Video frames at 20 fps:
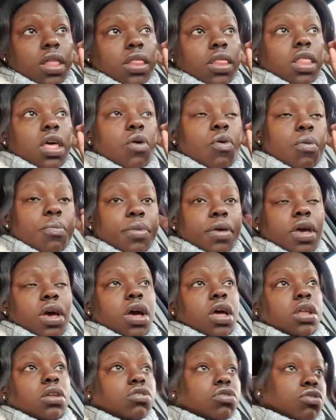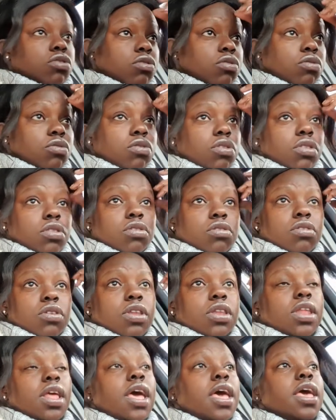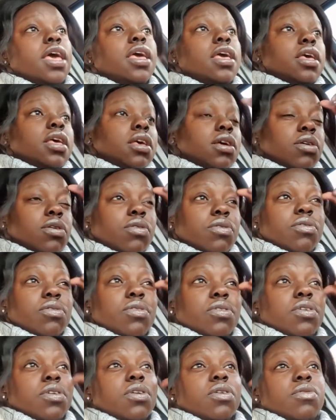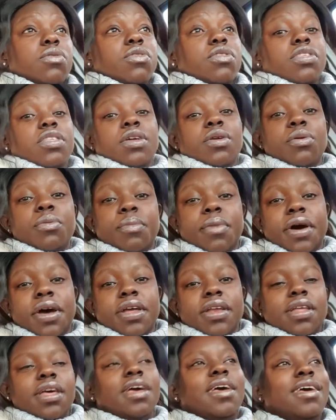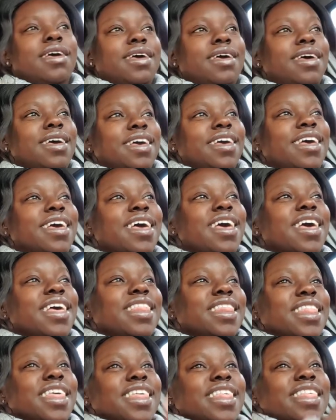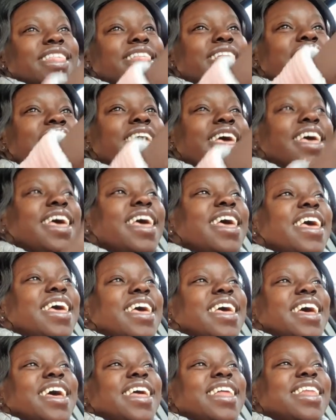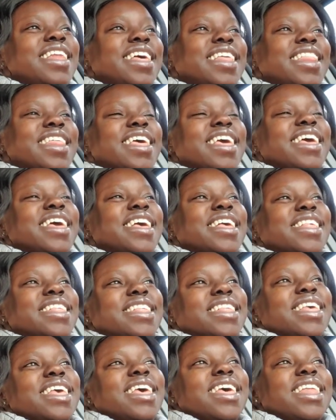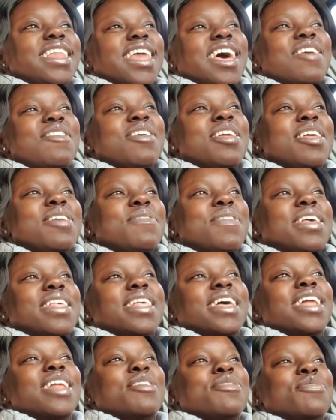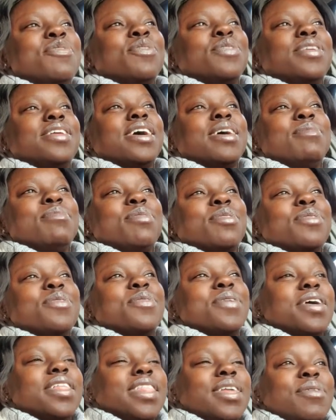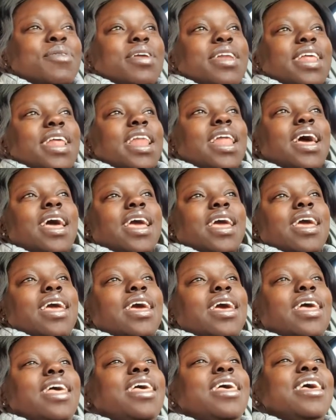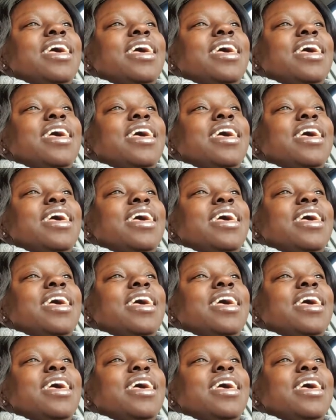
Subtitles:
they won't be going to school today, which they don't mind. The thing is, they haven't even started full-time school and they're already like